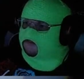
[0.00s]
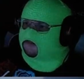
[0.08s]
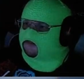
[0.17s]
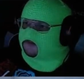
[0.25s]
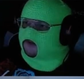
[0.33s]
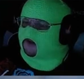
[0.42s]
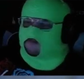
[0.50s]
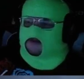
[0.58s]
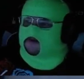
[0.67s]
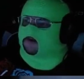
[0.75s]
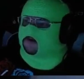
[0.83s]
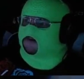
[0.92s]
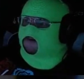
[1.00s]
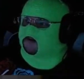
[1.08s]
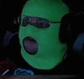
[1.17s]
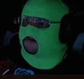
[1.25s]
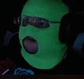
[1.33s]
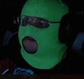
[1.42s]
It's gotta be down here,
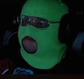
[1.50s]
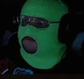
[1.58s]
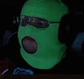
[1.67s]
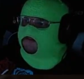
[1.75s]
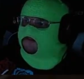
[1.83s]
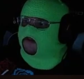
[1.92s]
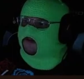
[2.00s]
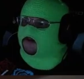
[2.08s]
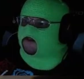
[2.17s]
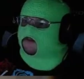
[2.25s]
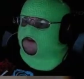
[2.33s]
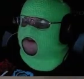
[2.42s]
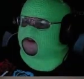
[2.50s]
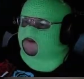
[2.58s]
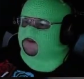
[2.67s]
right? It's gotta be it.